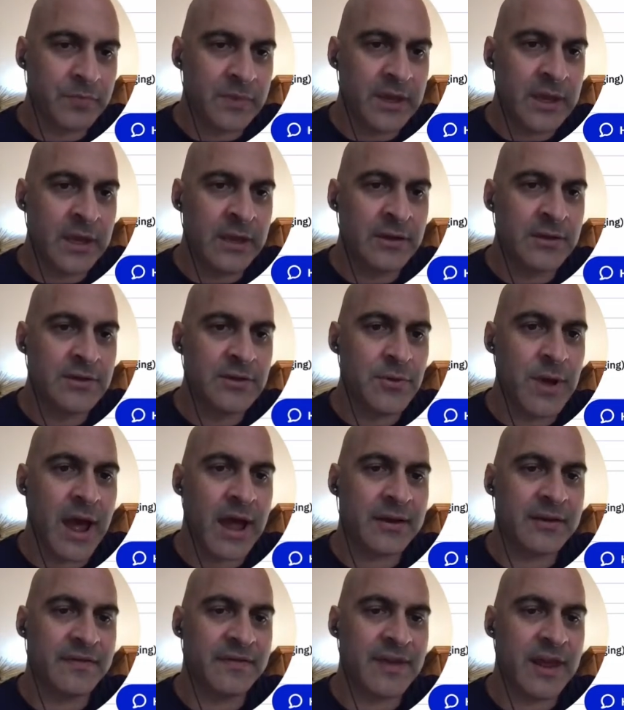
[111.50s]

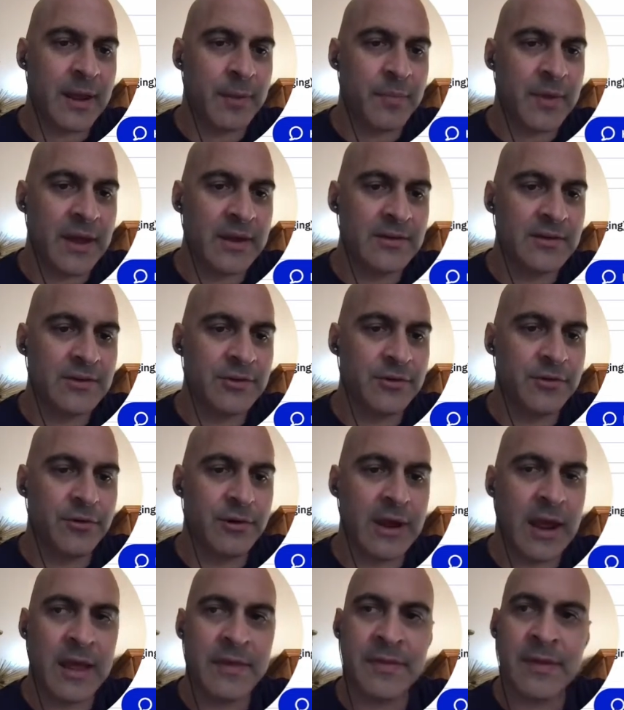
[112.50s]
ActiveCampaign to
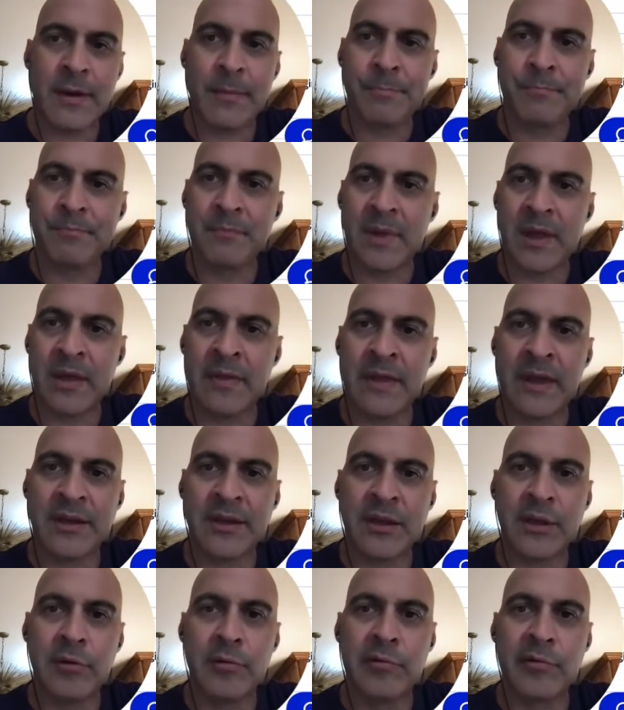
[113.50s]
create them and then
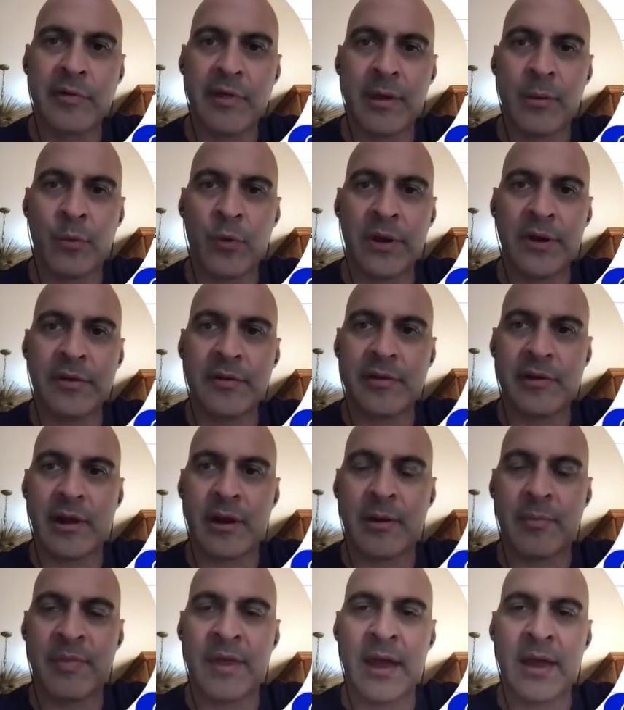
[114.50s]
use them when you set
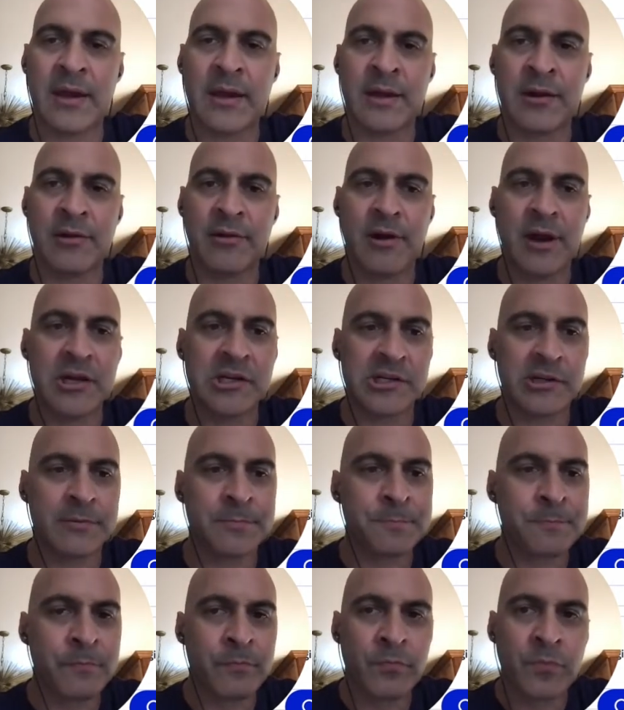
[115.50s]
up that integration.
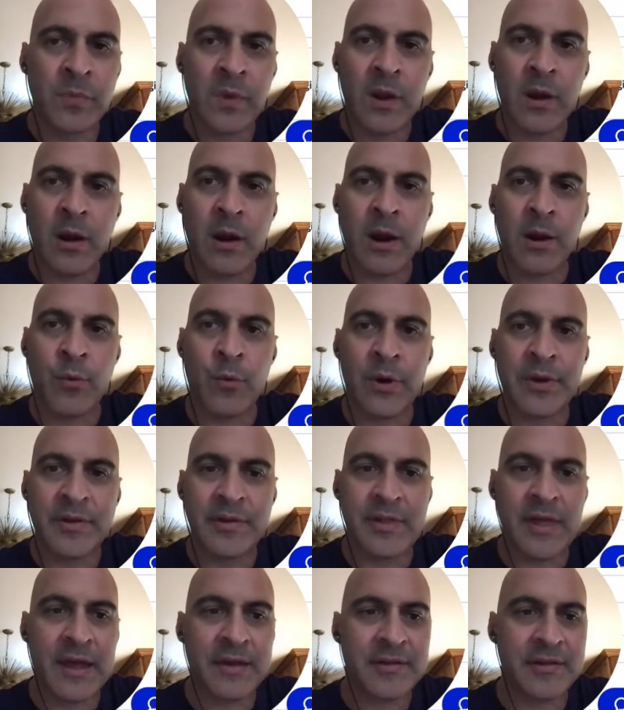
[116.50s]
All right, once
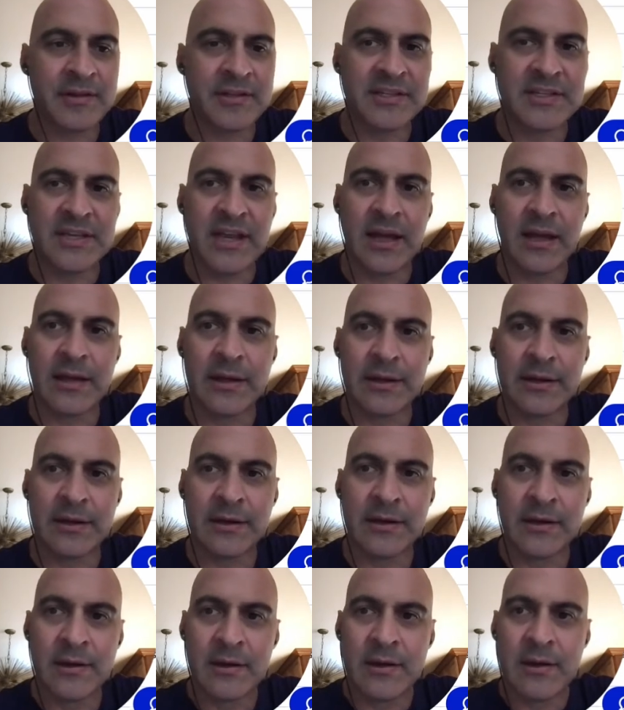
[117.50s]
that's done,
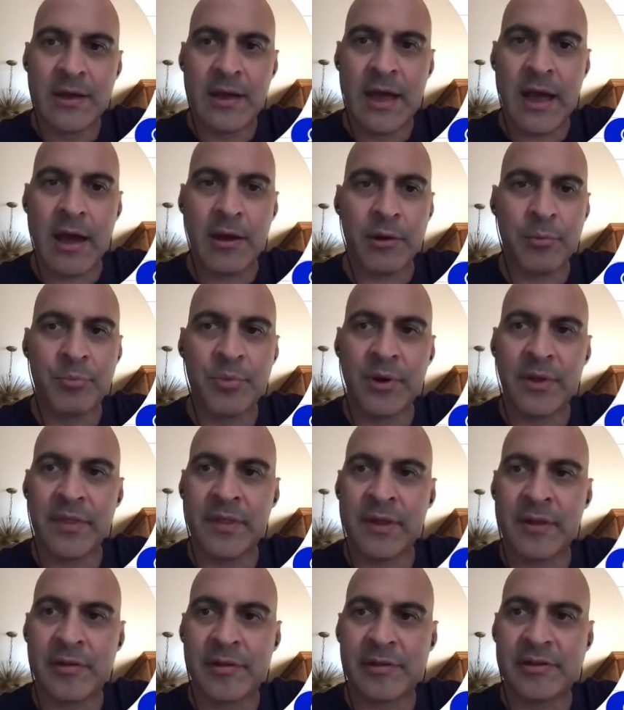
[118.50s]
how to put
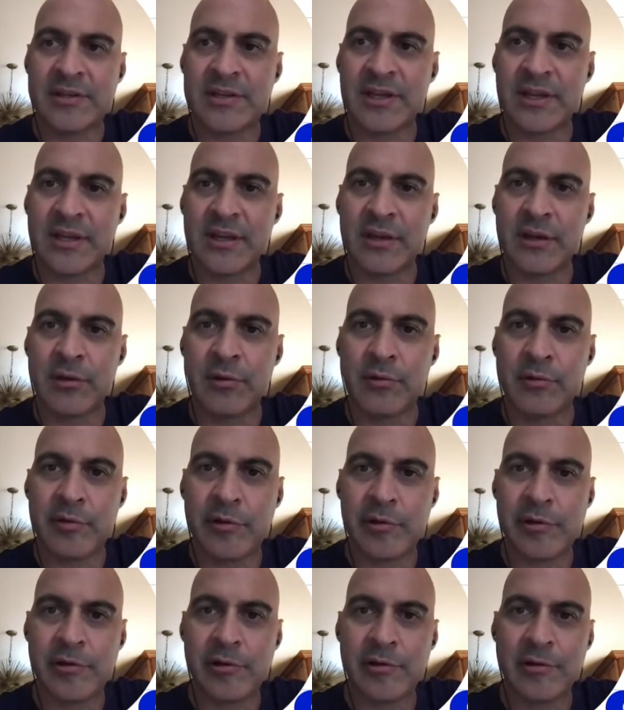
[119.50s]
this to
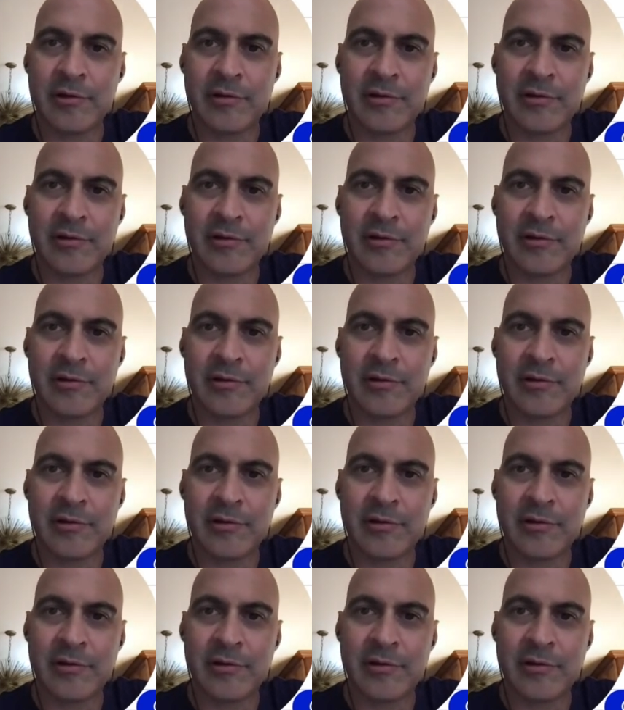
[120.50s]
use,